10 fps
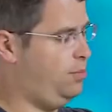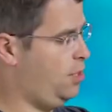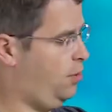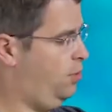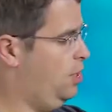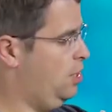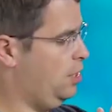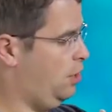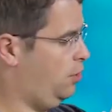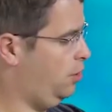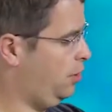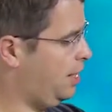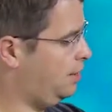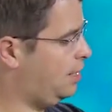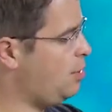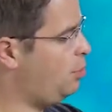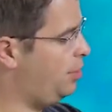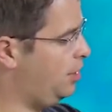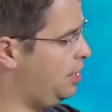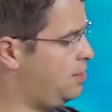So, you know, you're looking at the
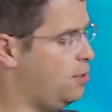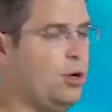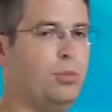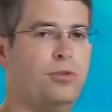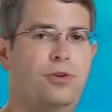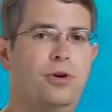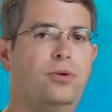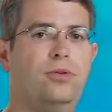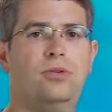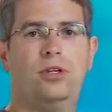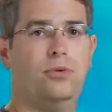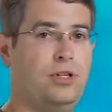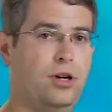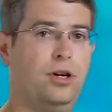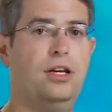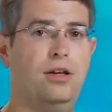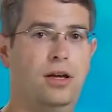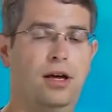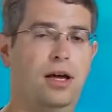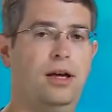capabilities of the mobile phone, you're returning
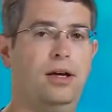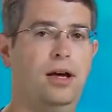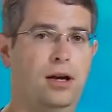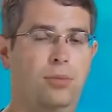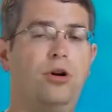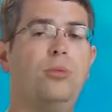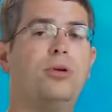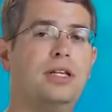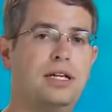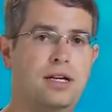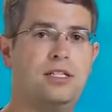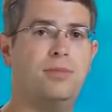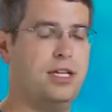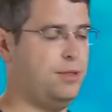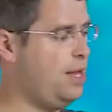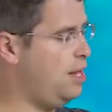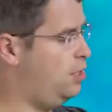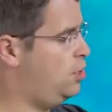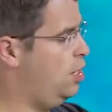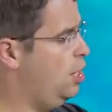an appropriately customized page,